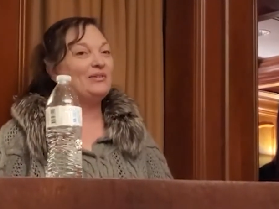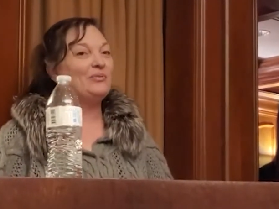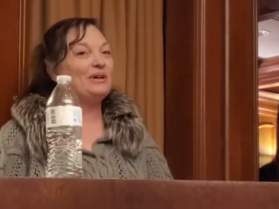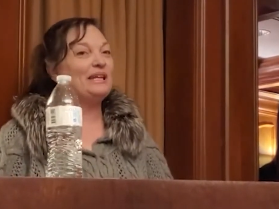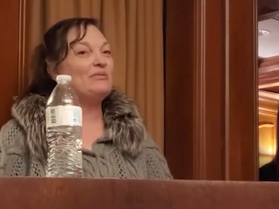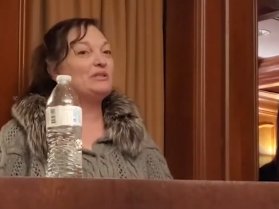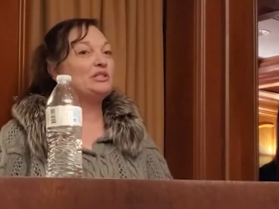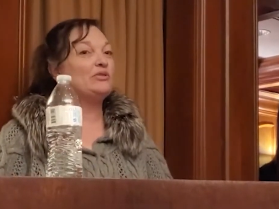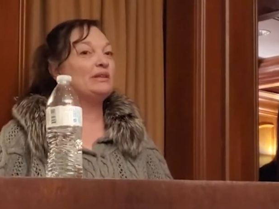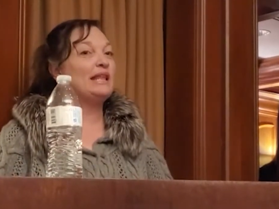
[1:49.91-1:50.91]
when he was
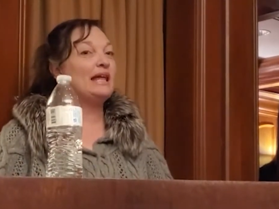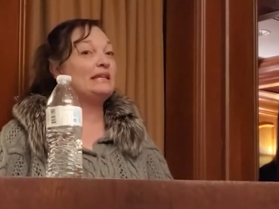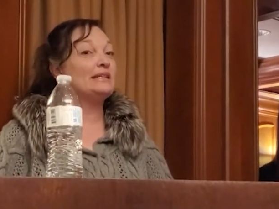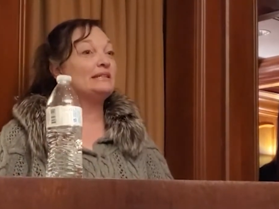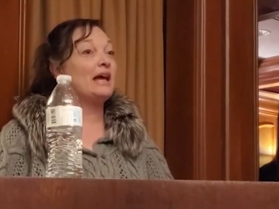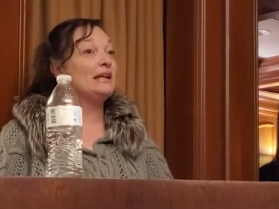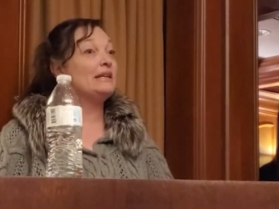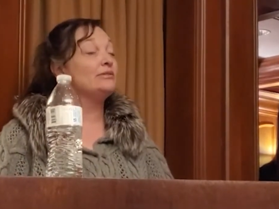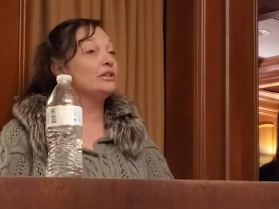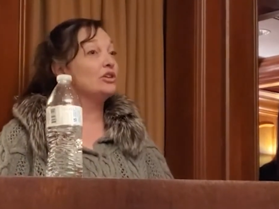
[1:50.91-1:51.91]
doing that, he decided
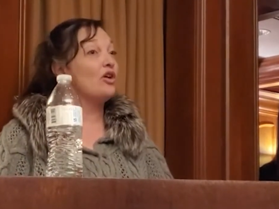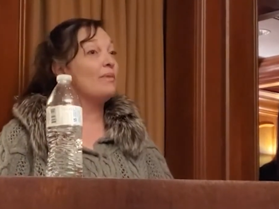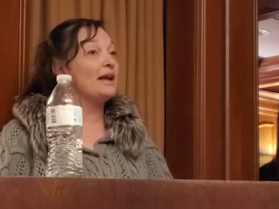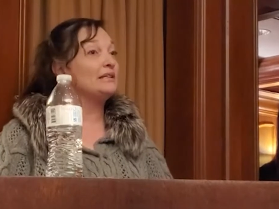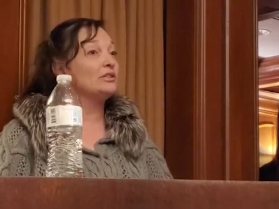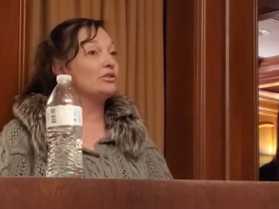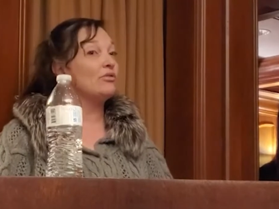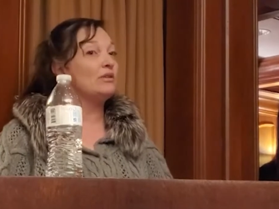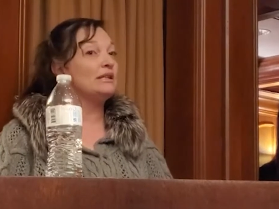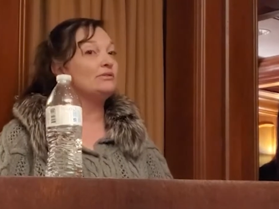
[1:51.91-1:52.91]
he was going to go back to
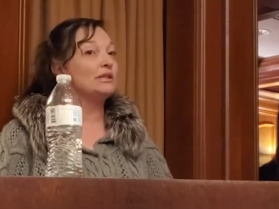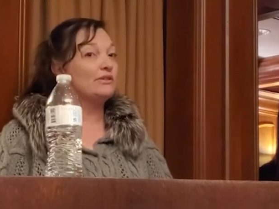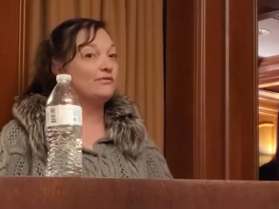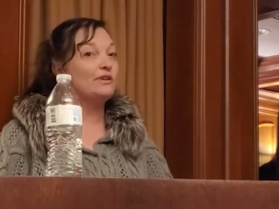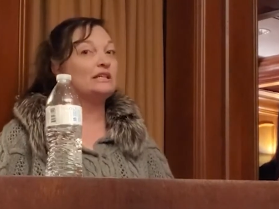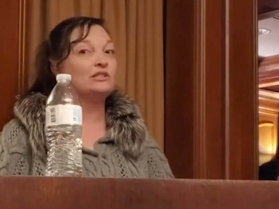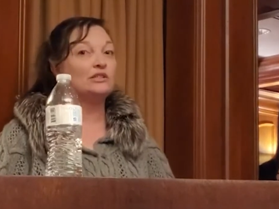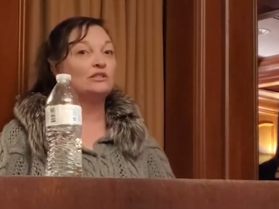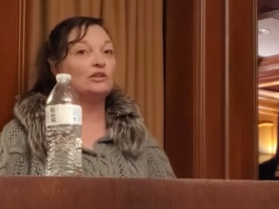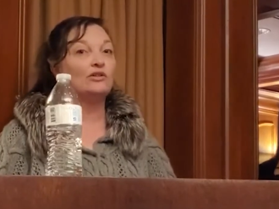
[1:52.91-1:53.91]
school and he was going to finish
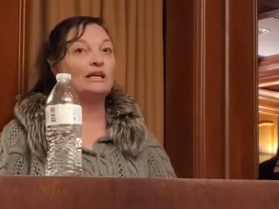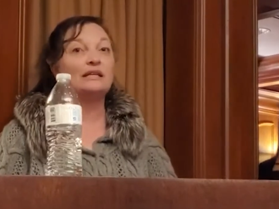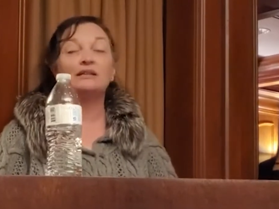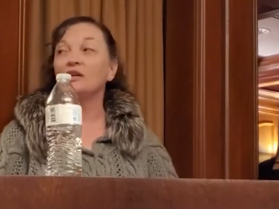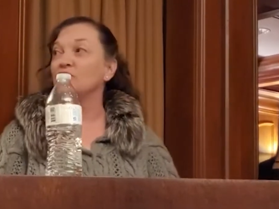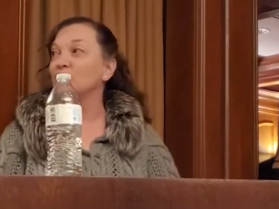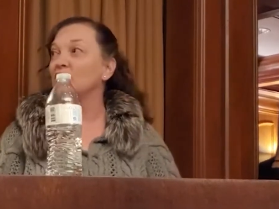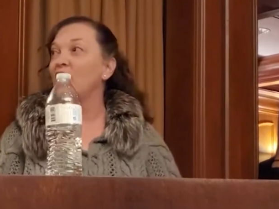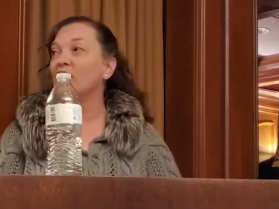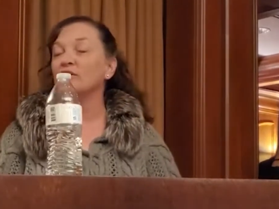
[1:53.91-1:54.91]
his degree in
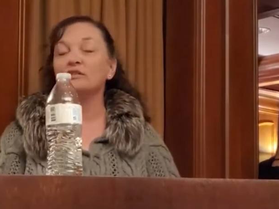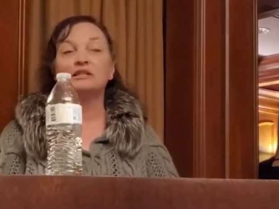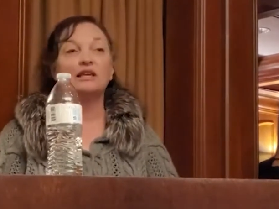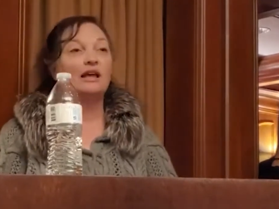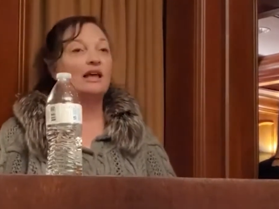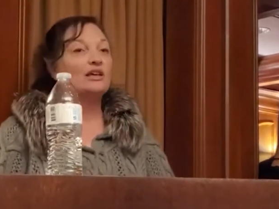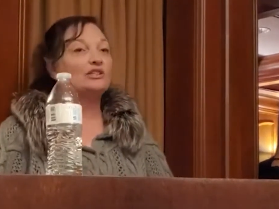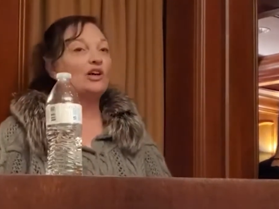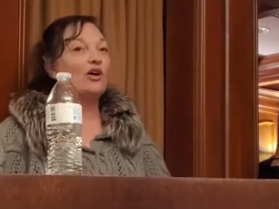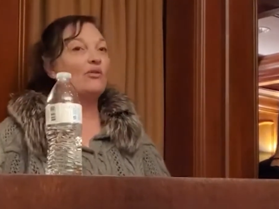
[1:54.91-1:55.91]
industrial arts.
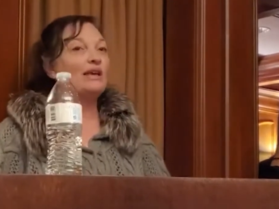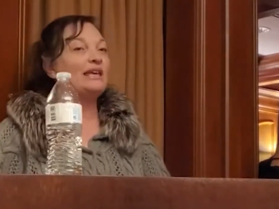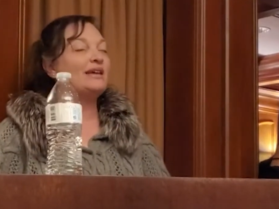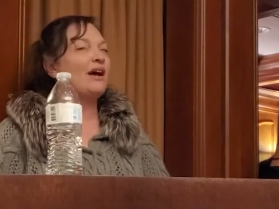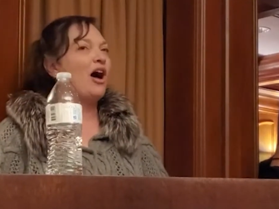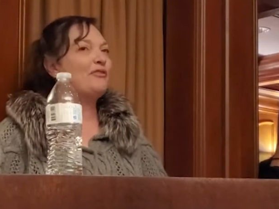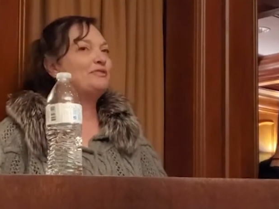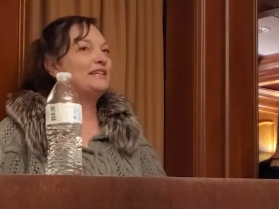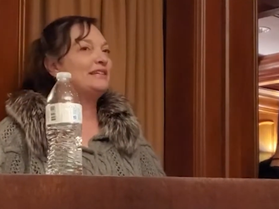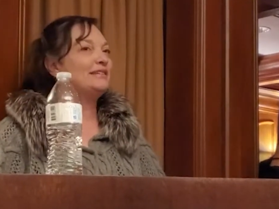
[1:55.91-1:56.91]
So he
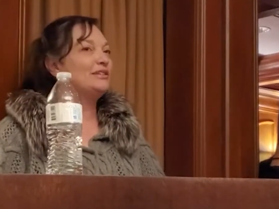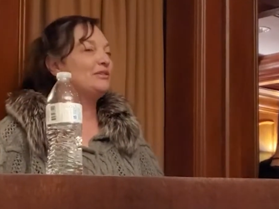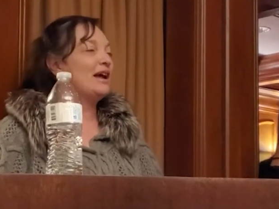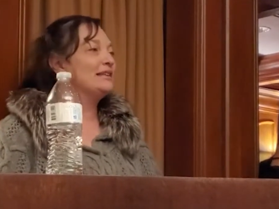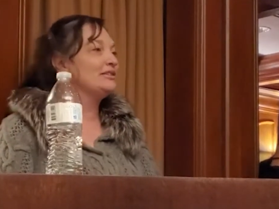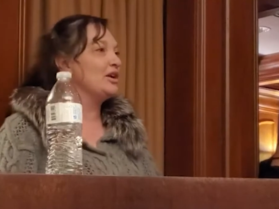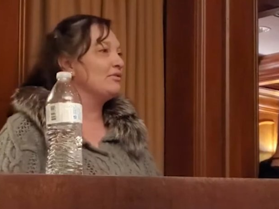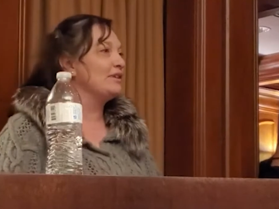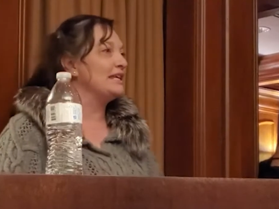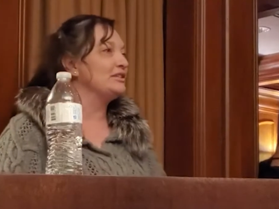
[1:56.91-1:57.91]
often, you guys
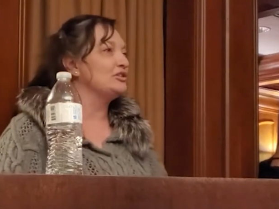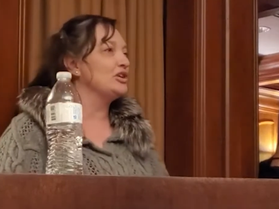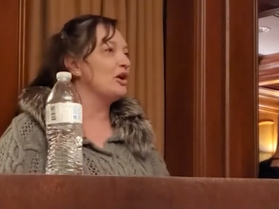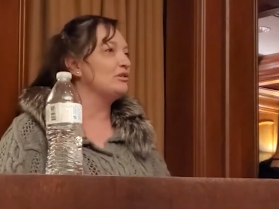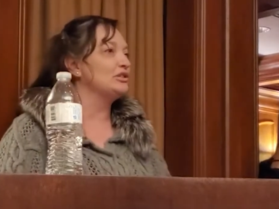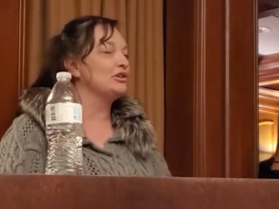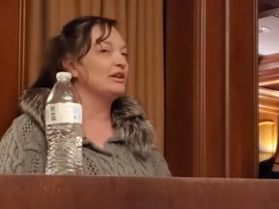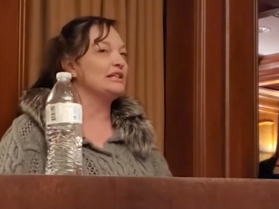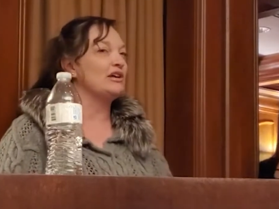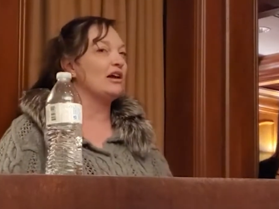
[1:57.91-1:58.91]
know that he's a jokester
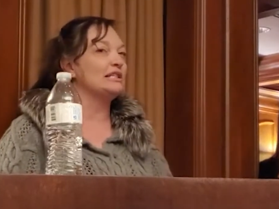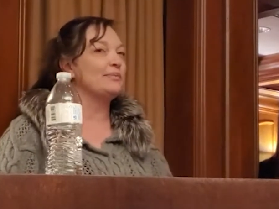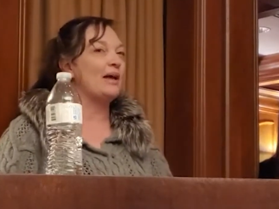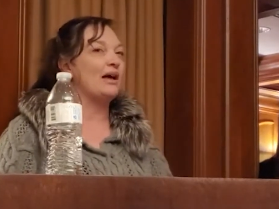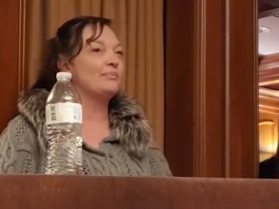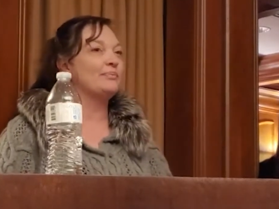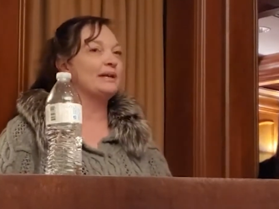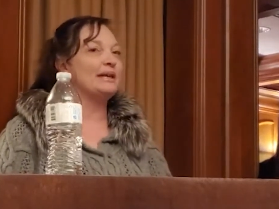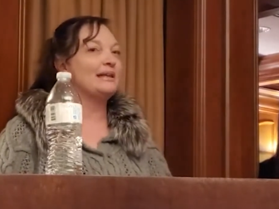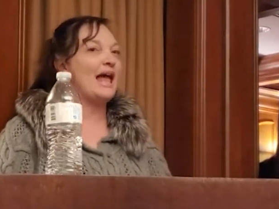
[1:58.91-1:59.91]
and he talks about
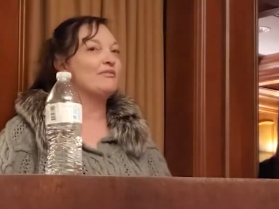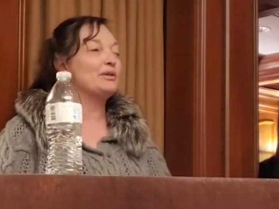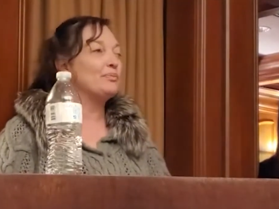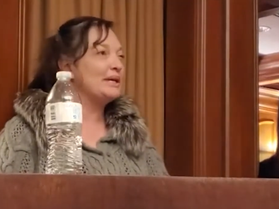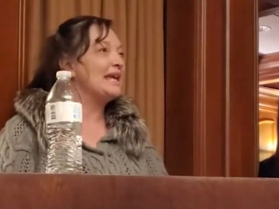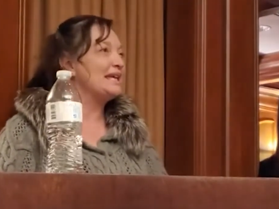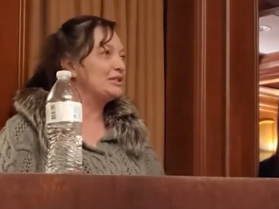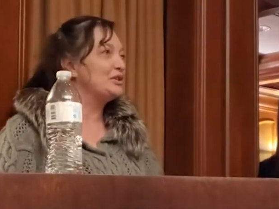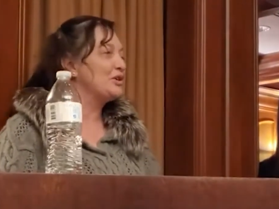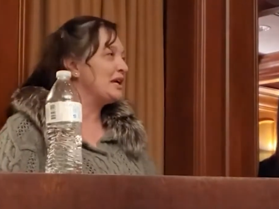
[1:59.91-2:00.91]
having a
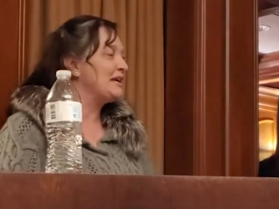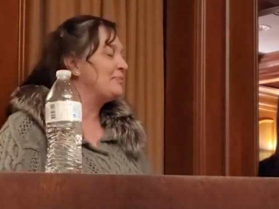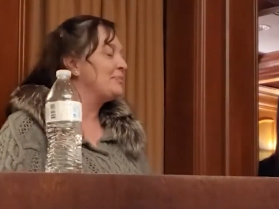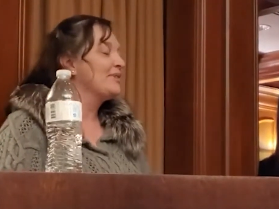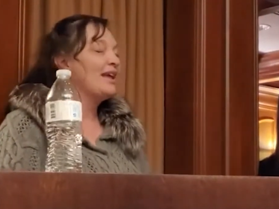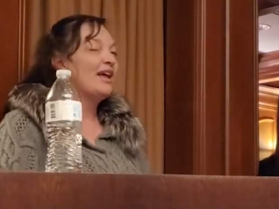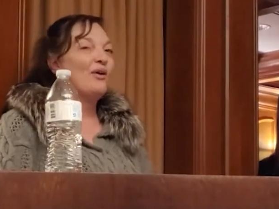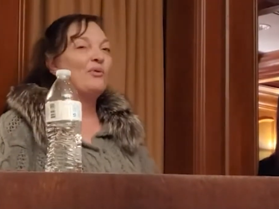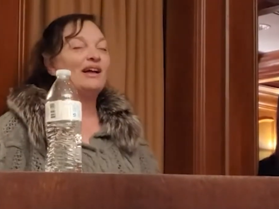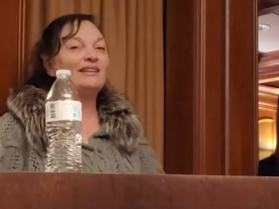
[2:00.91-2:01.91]
BS degree.
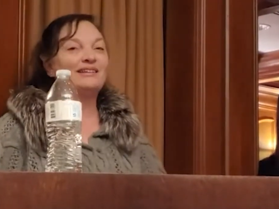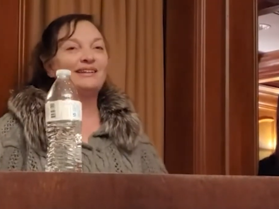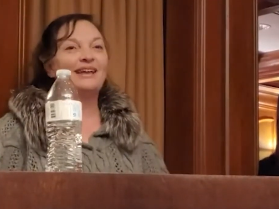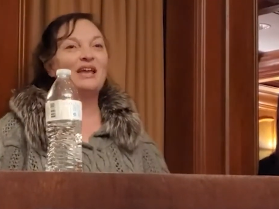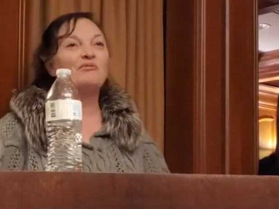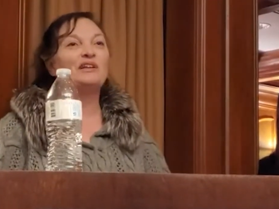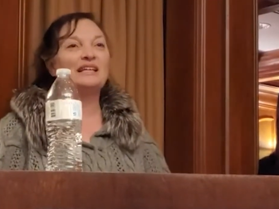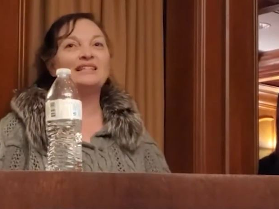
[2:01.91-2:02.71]
Well, he really